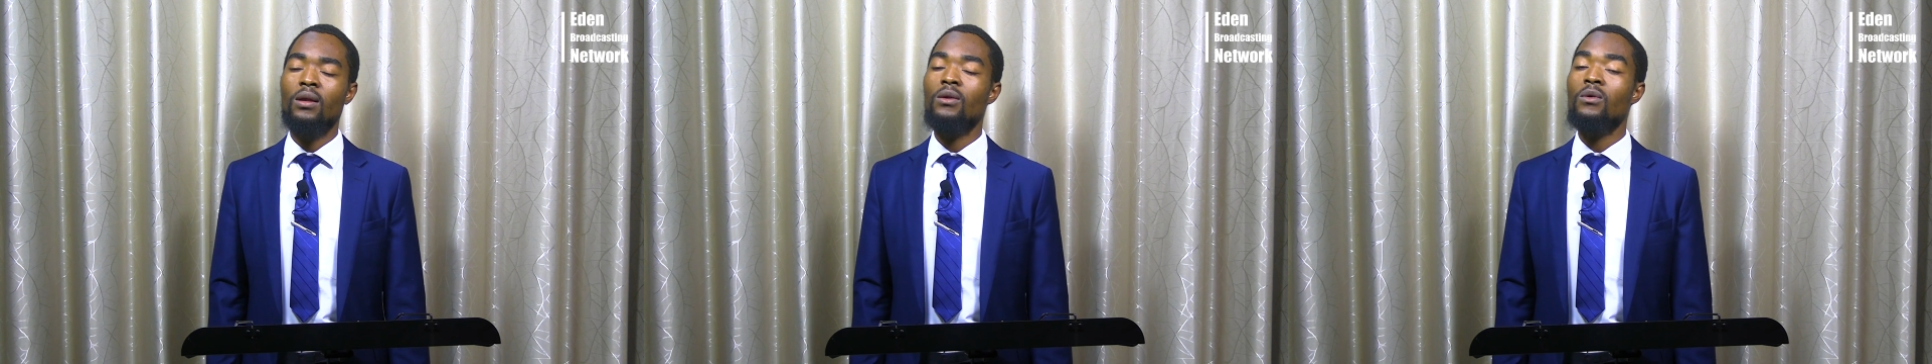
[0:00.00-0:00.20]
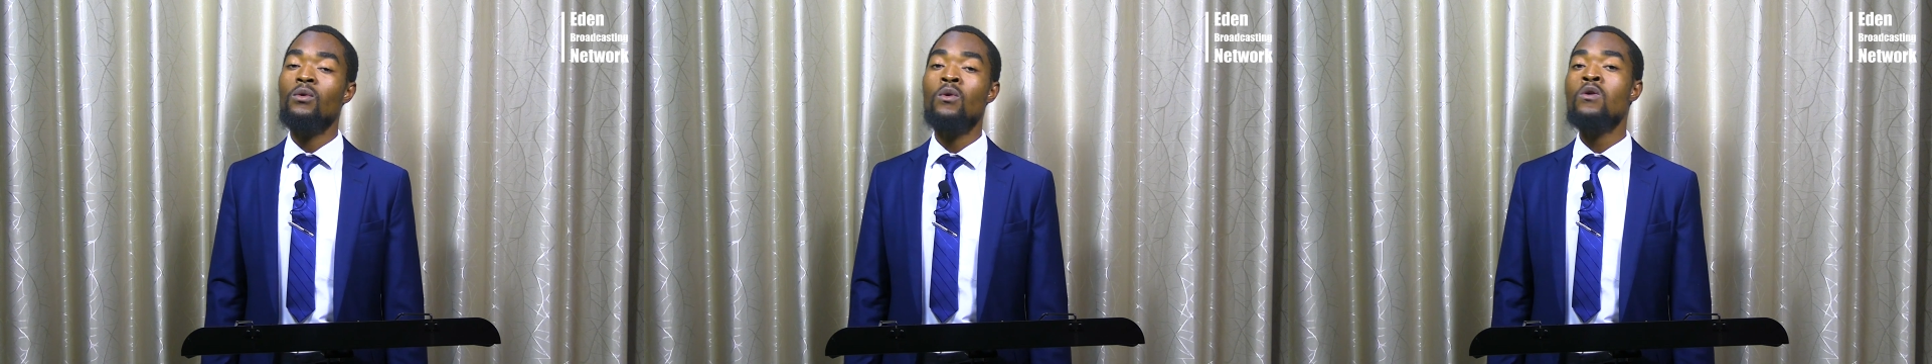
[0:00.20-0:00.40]

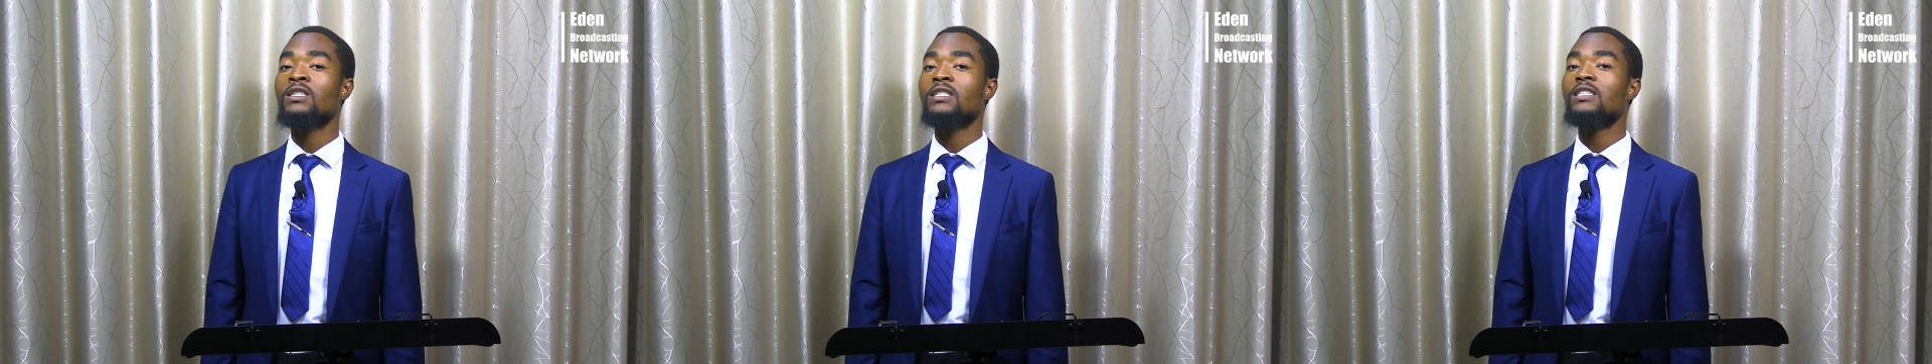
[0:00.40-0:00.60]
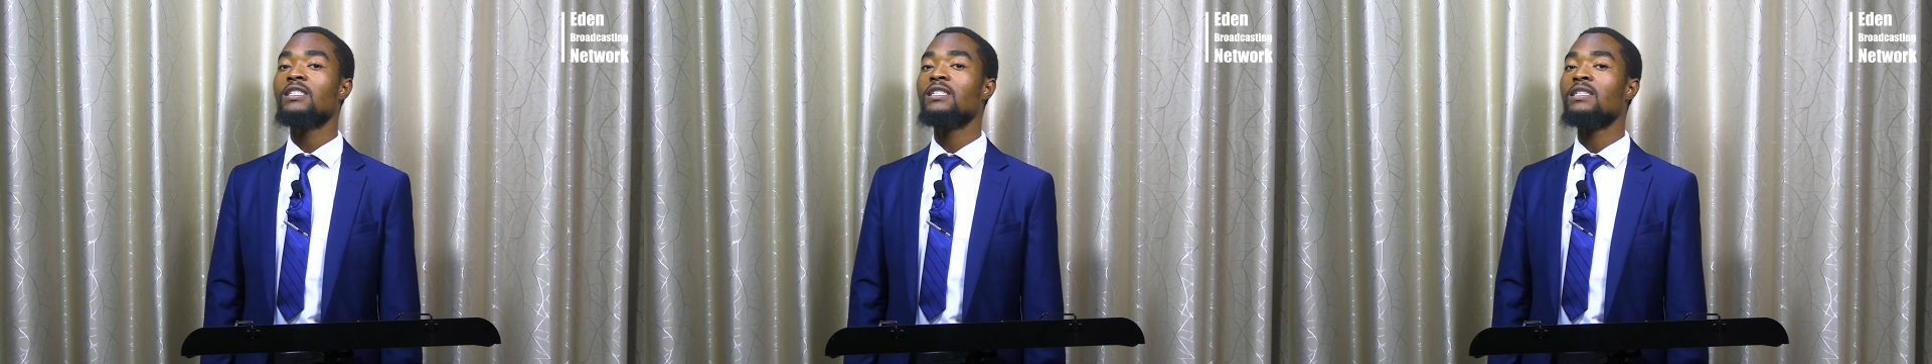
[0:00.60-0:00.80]
no
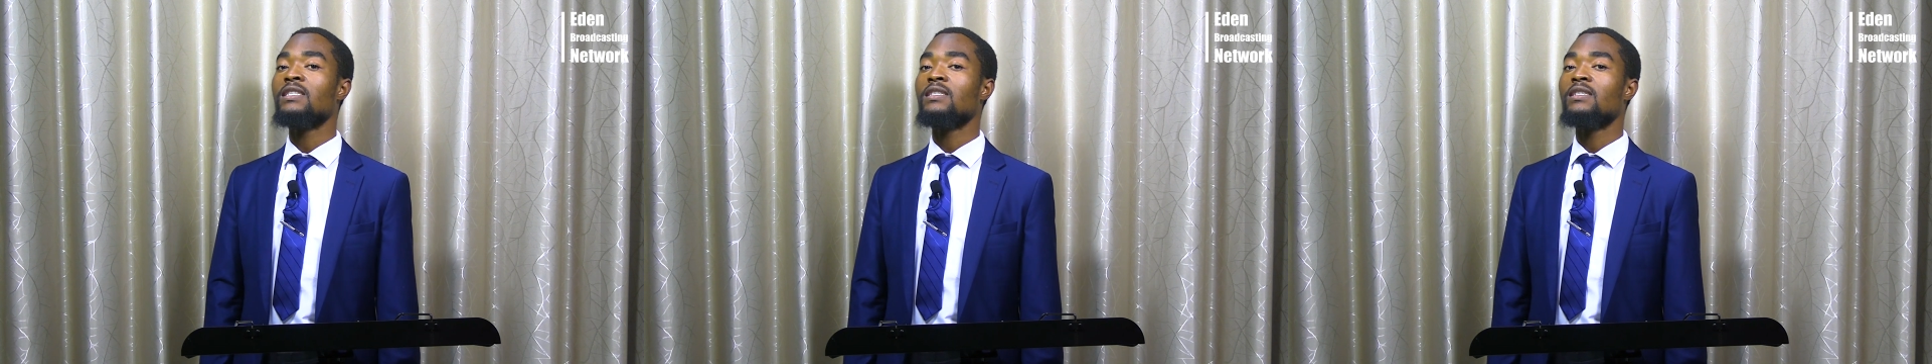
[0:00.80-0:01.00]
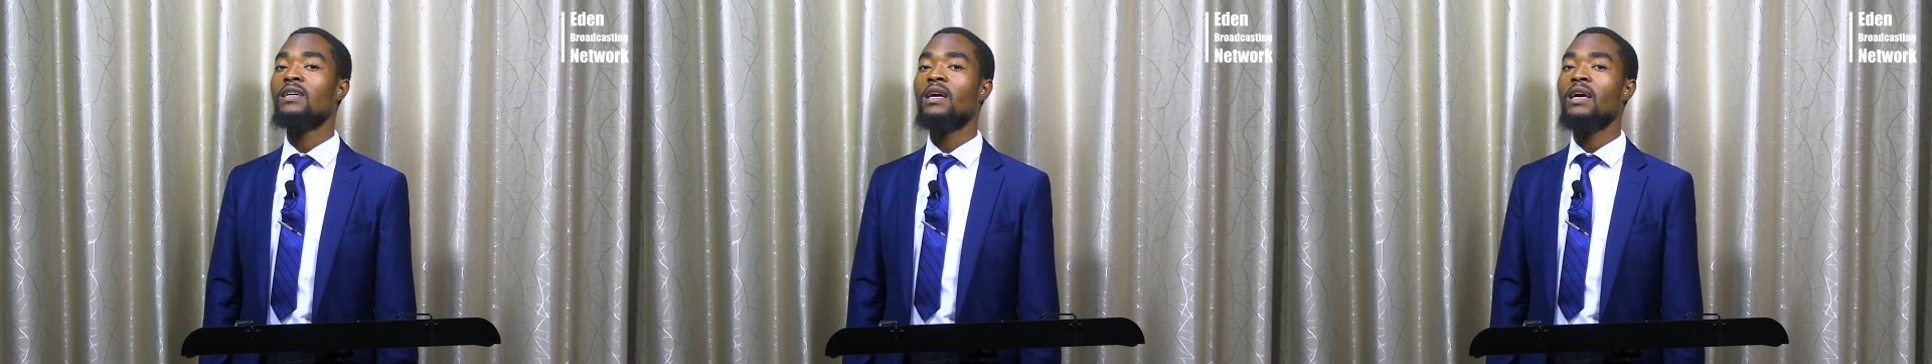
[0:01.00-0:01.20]

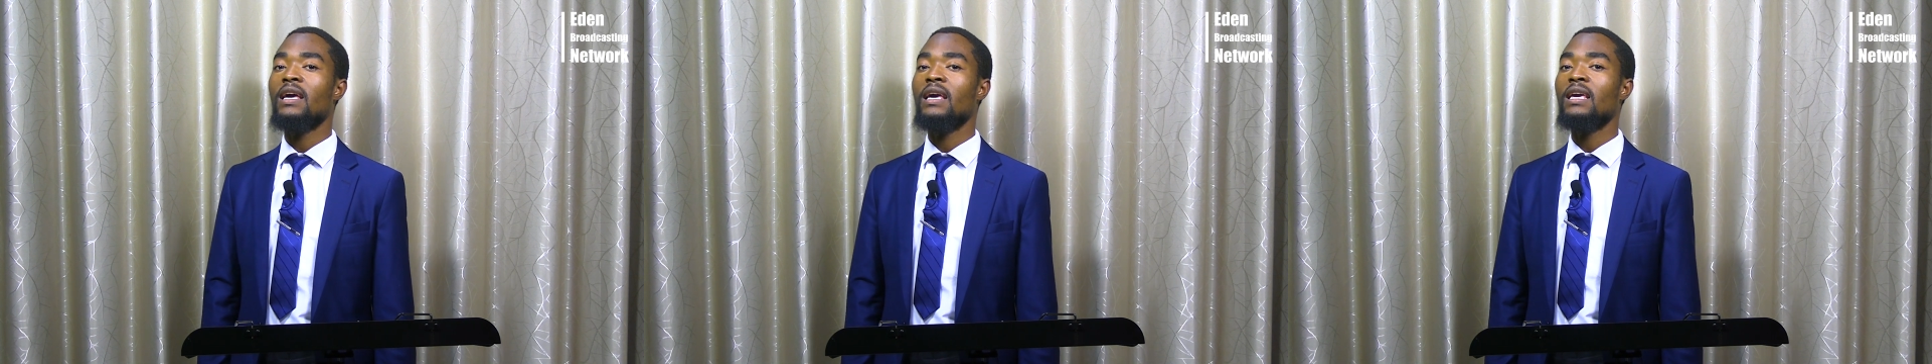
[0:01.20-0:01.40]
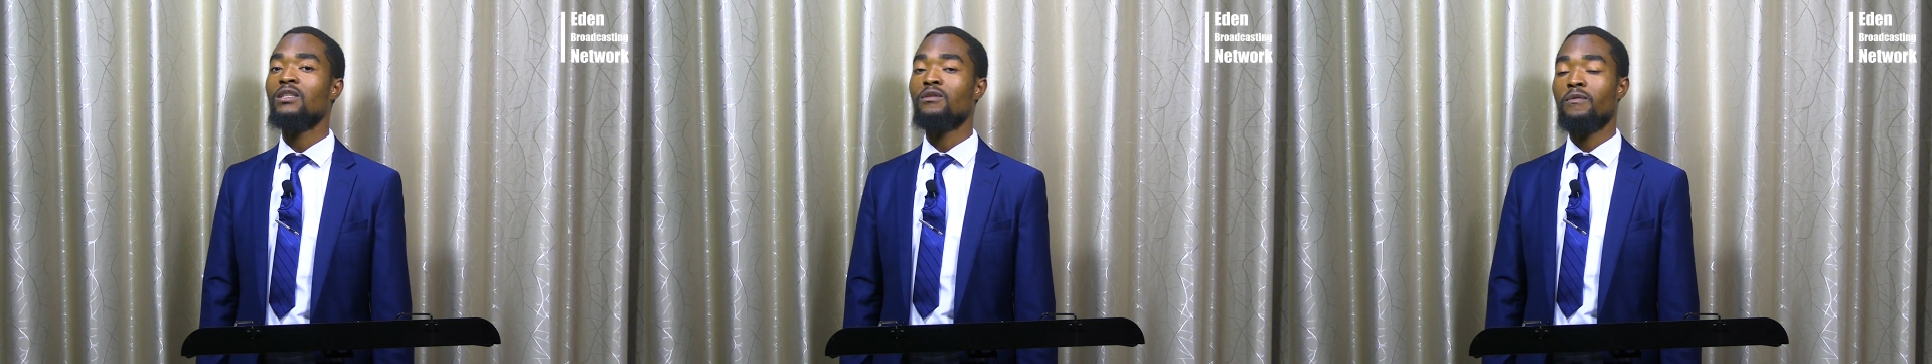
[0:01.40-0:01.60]
sin
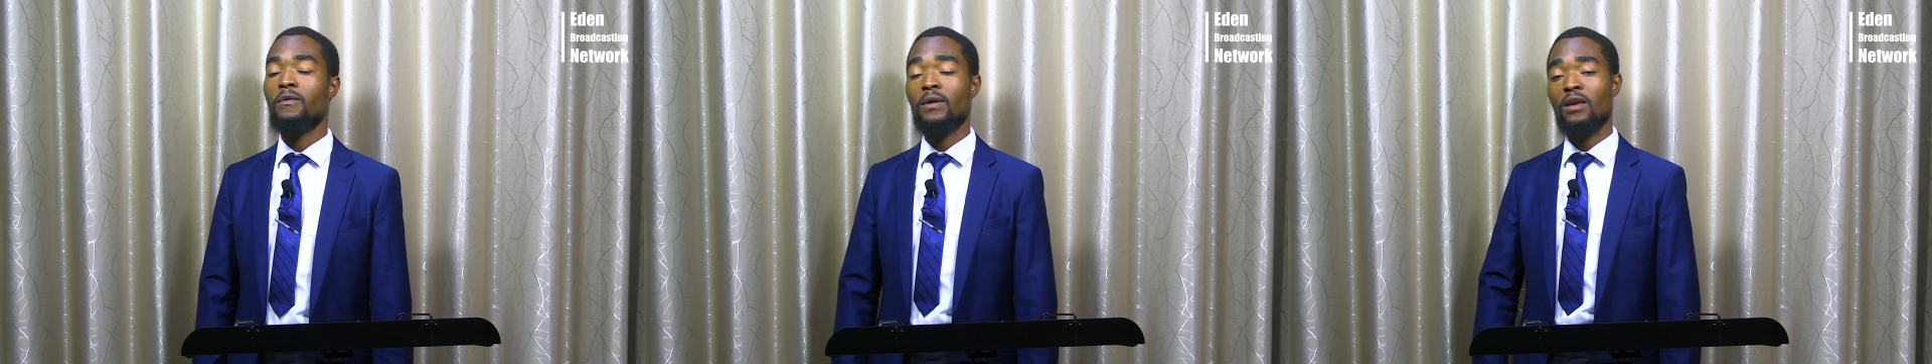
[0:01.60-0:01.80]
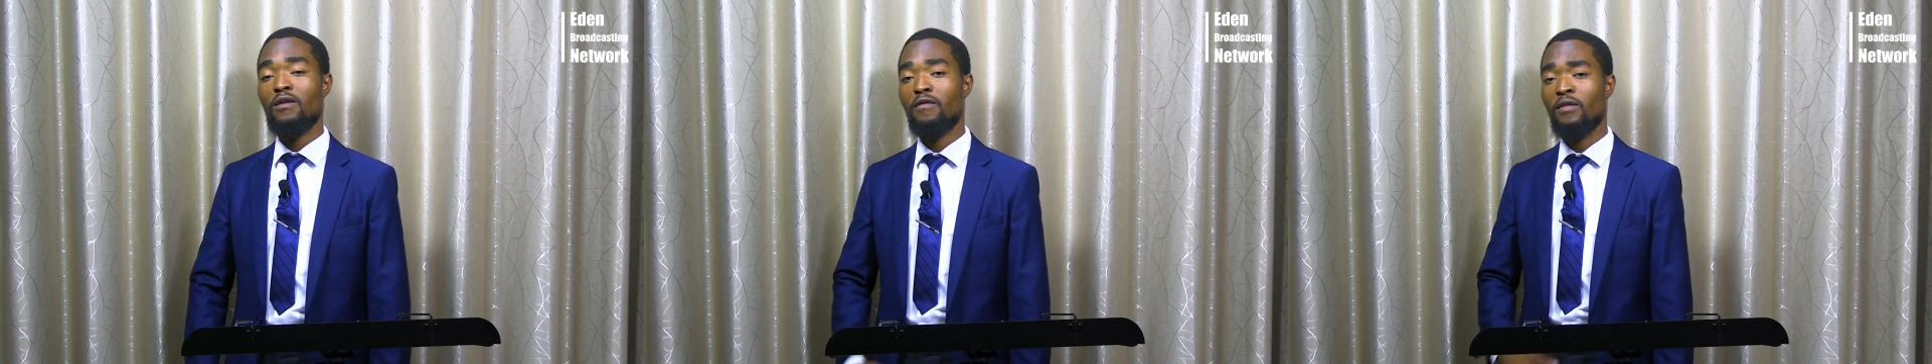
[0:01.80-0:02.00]
is
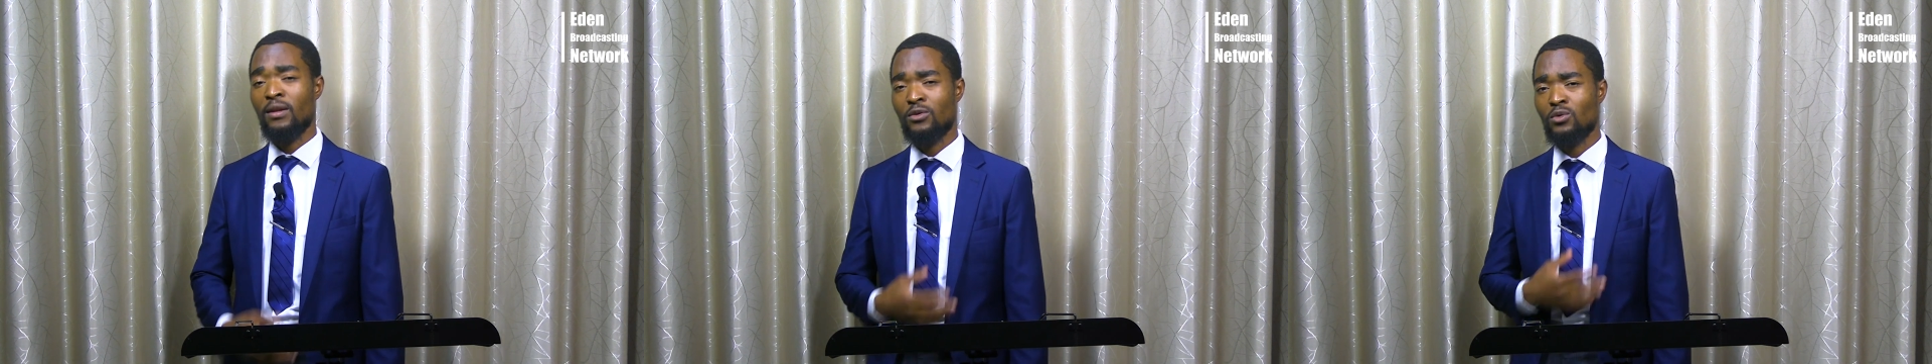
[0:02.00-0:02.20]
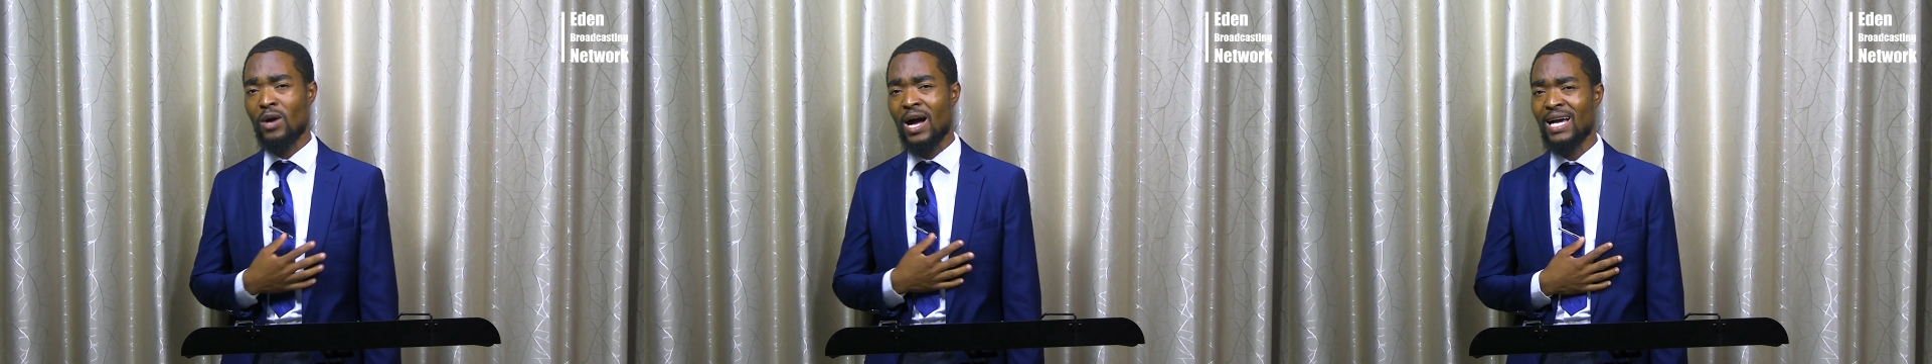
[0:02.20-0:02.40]
forgiven
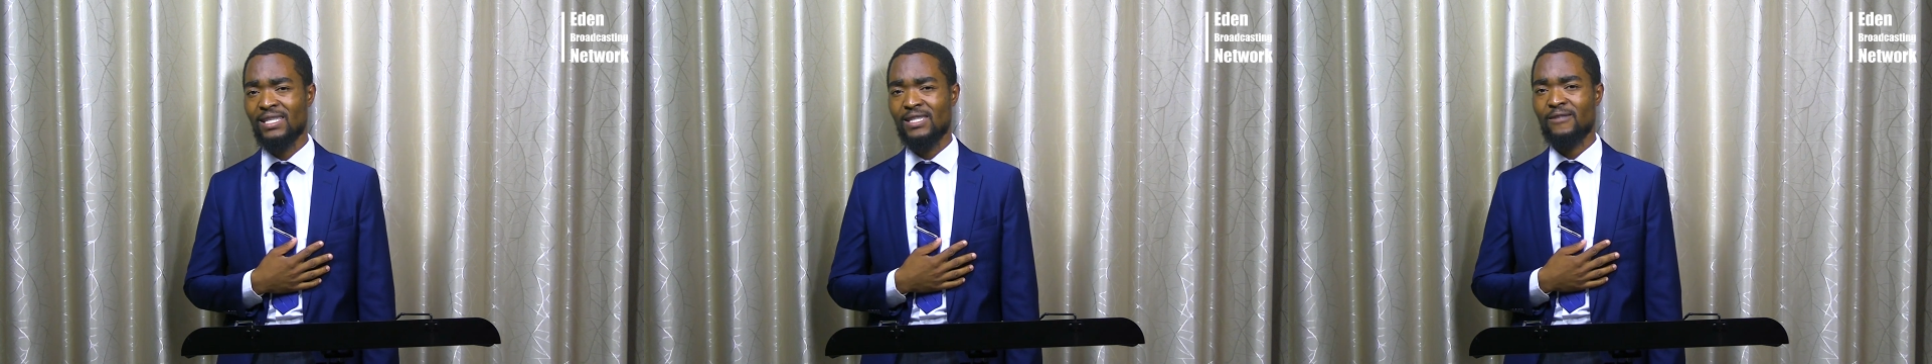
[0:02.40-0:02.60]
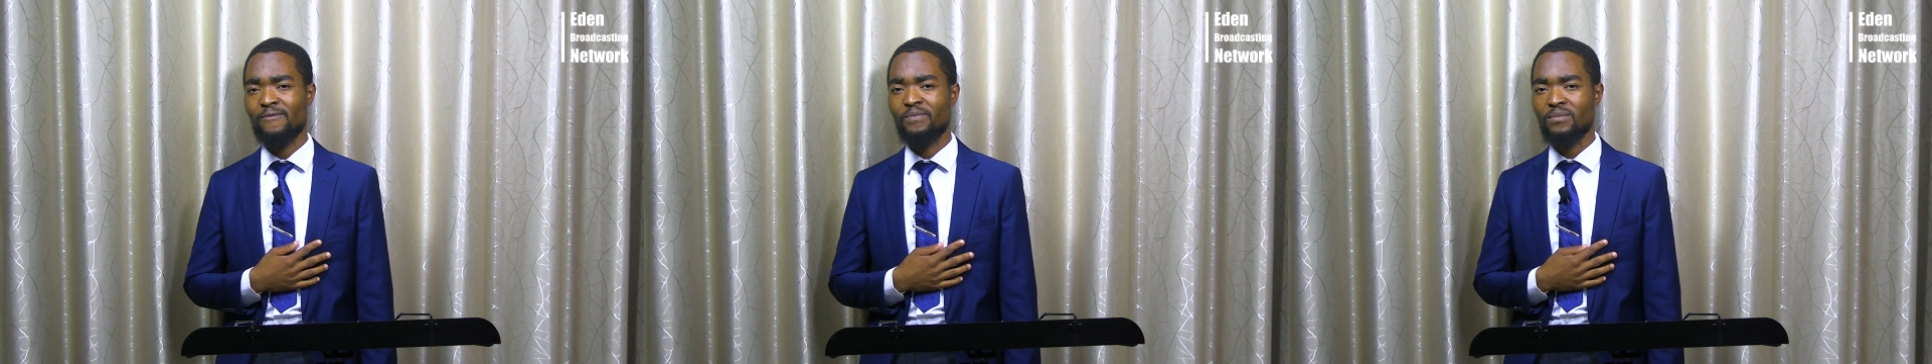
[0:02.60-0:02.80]
to
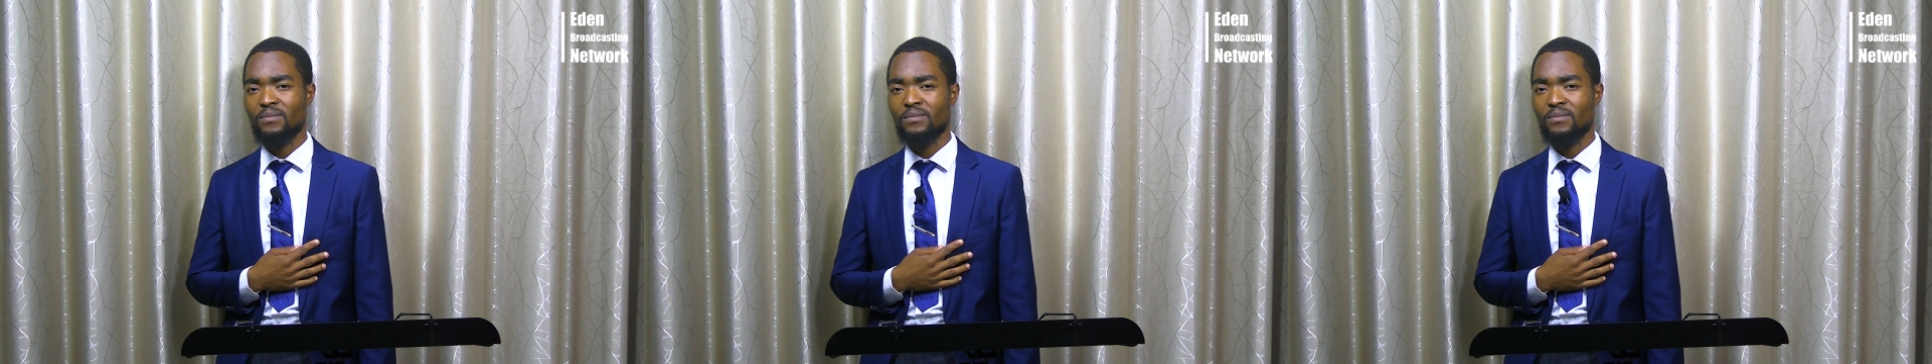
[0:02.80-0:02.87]
us